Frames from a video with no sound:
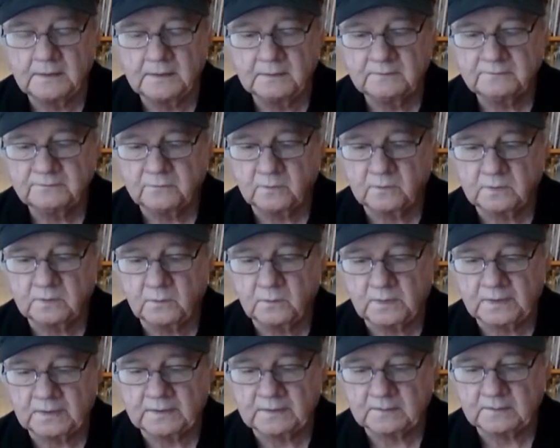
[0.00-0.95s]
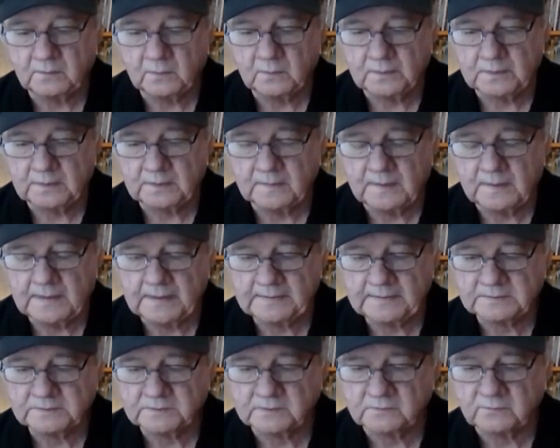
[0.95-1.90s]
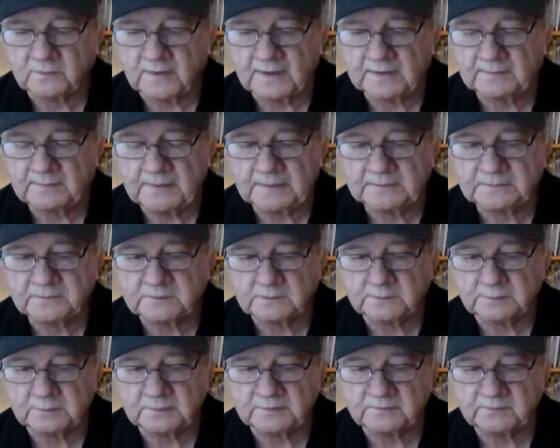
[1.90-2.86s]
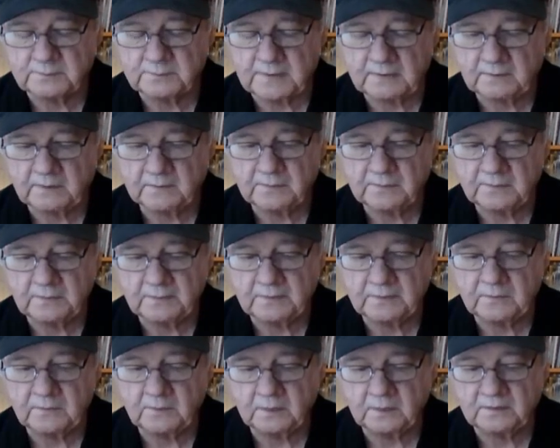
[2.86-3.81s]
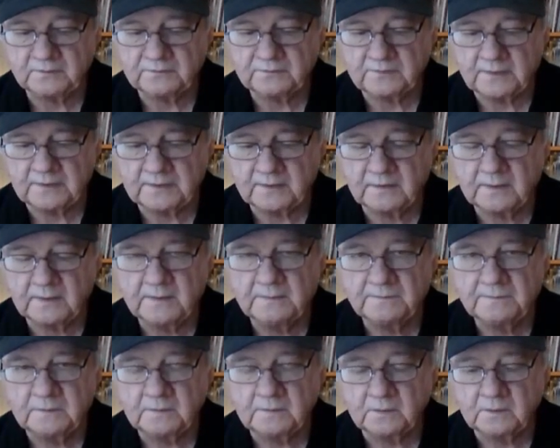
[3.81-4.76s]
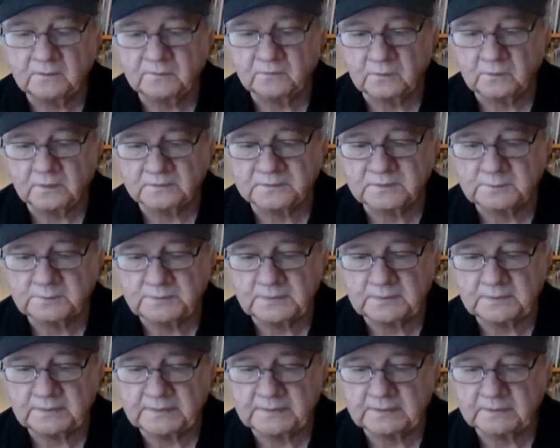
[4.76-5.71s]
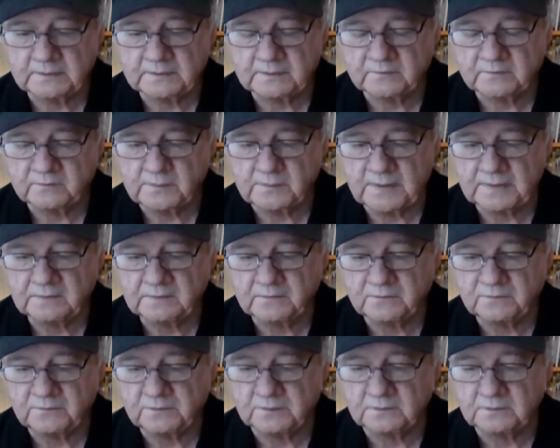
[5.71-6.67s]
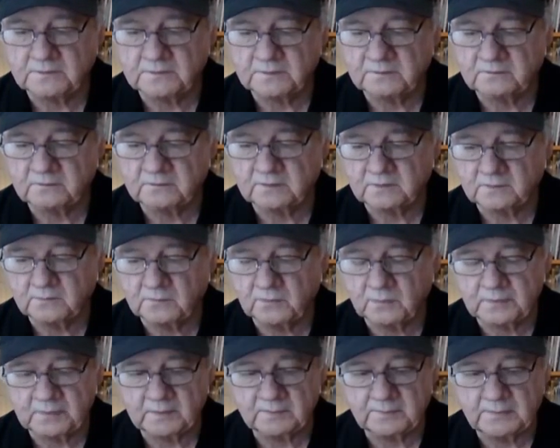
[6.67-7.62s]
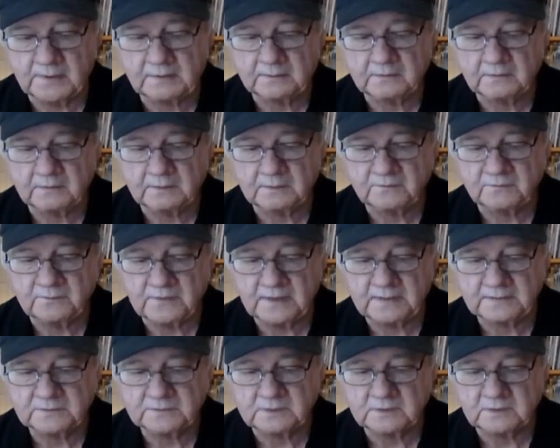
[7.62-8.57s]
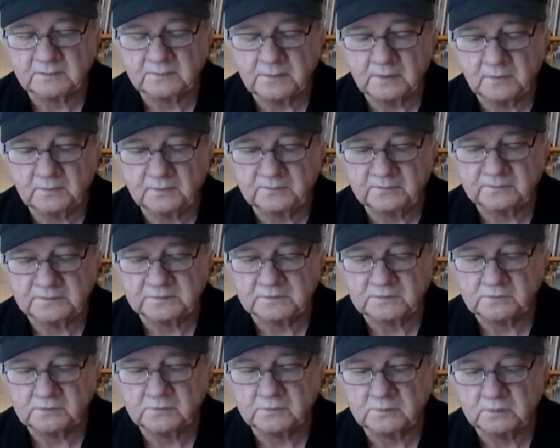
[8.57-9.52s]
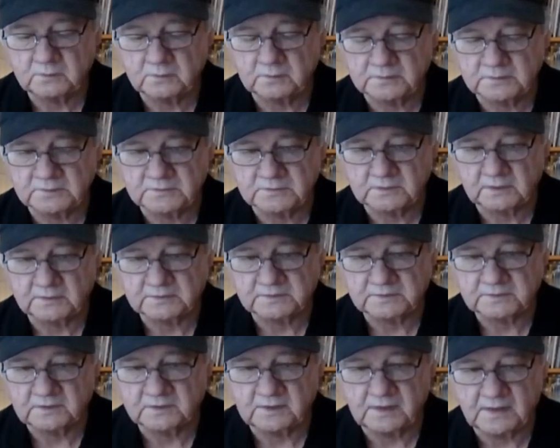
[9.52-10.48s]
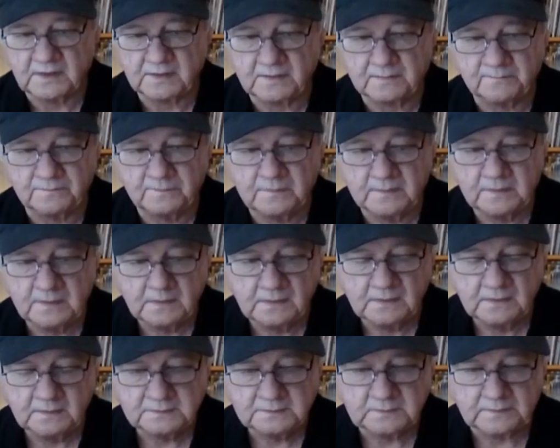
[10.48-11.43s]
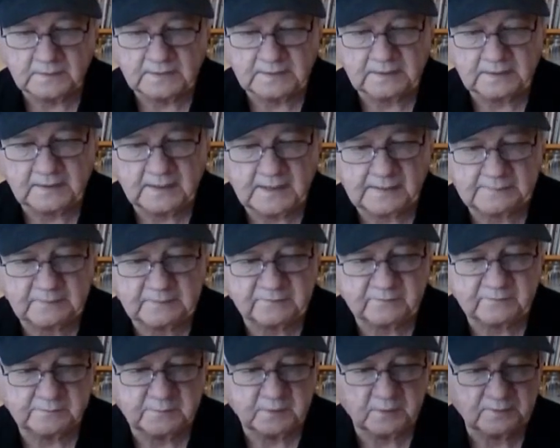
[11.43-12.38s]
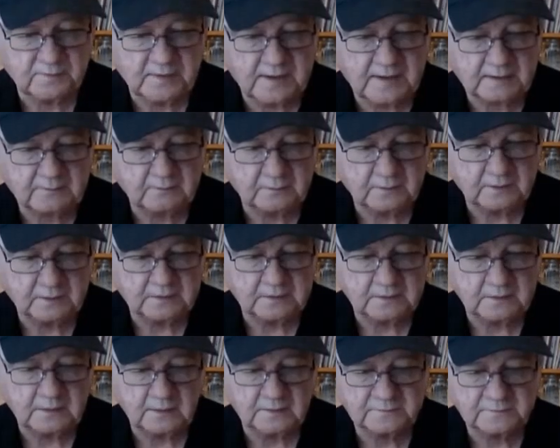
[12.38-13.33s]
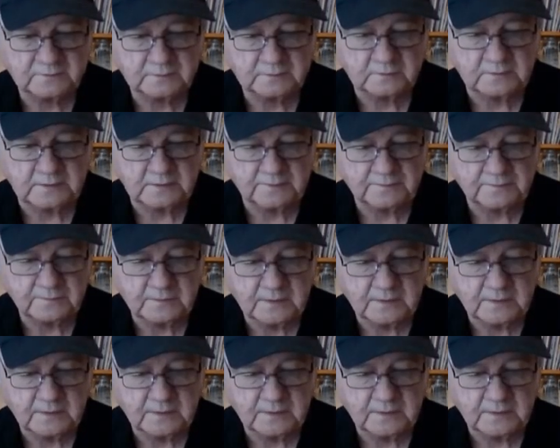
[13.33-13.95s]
4 to 1 in the morning line is the Trackmaster Plus Power Pony qualifier. The overall speed leader in this maiden field has hit the board in power run fashion in both of his two career starts to date. So handicapping from both Aqueduct and Gulfstream